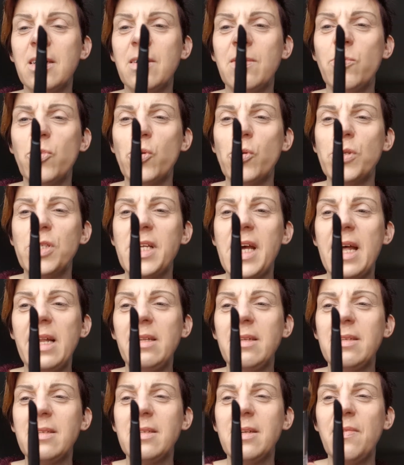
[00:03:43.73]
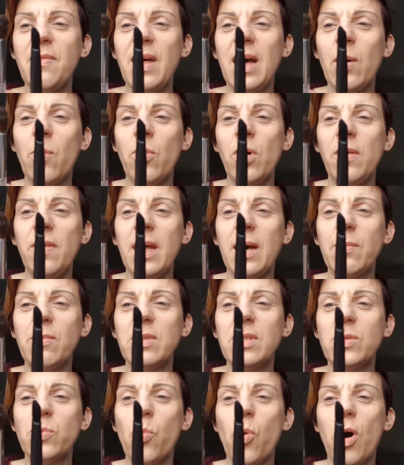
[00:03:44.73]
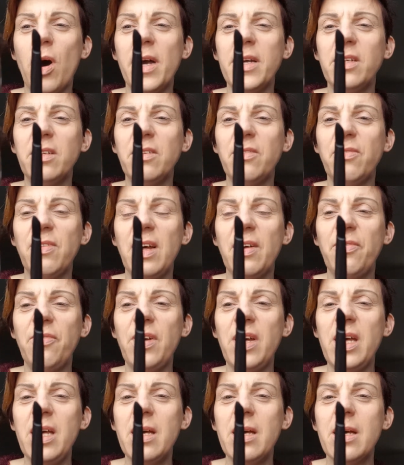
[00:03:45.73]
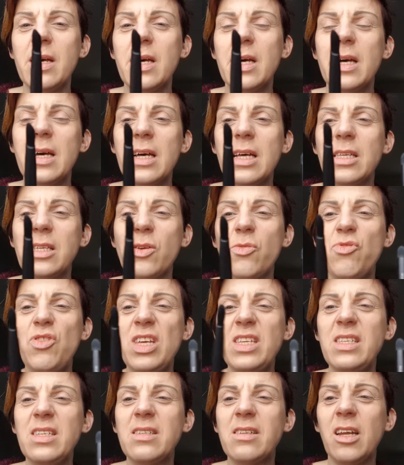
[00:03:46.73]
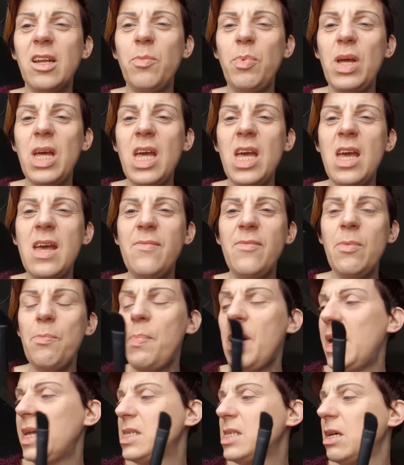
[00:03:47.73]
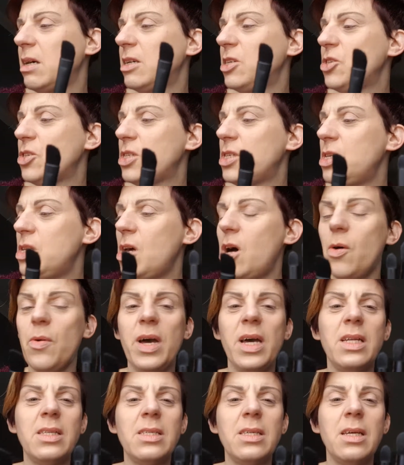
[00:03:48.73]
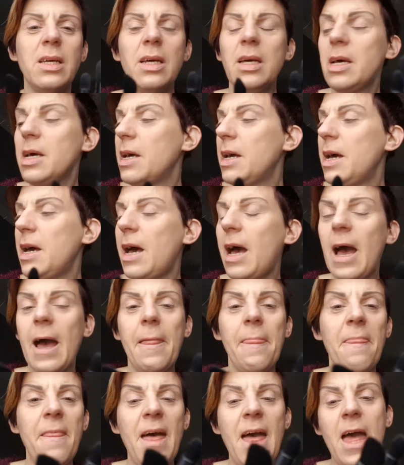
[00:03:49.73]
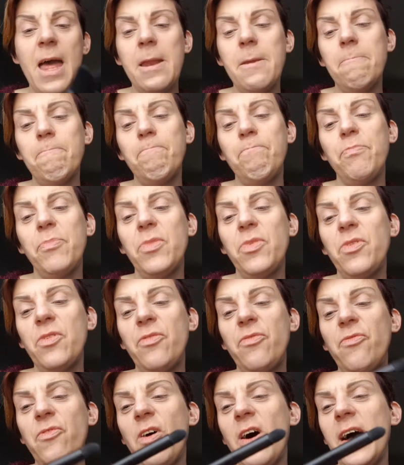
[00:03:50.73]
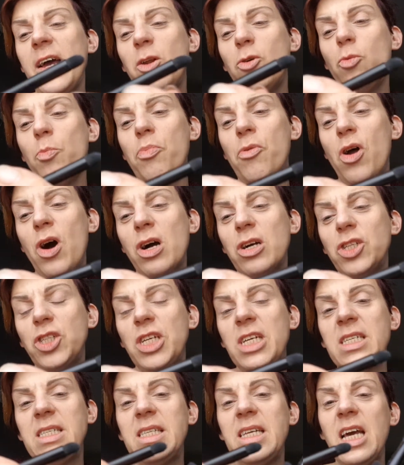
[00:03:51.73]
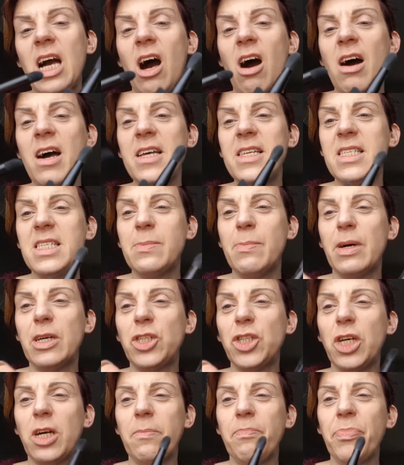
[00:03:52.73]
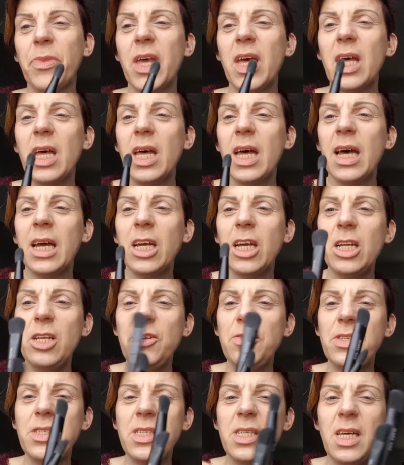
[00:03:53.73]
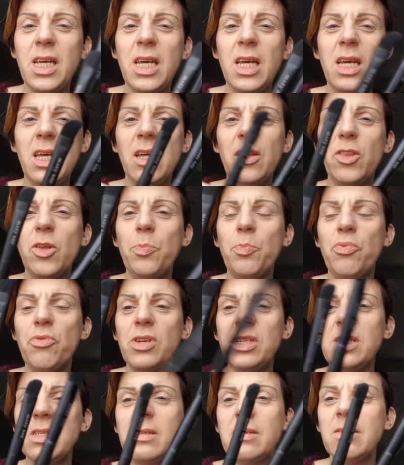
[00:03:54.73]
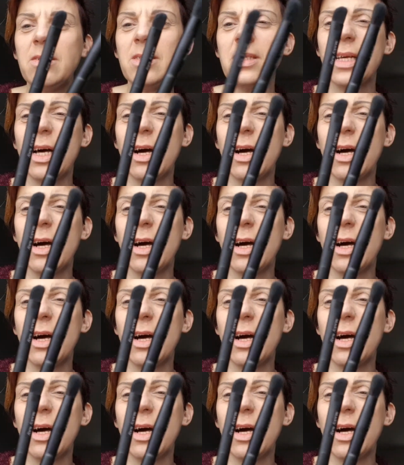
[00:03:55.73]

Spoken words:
more dense than that one. That one's wide and fluffy, so this is going to be even better, I just know it. And then the final brush is the eye smudger, and can you see the bristles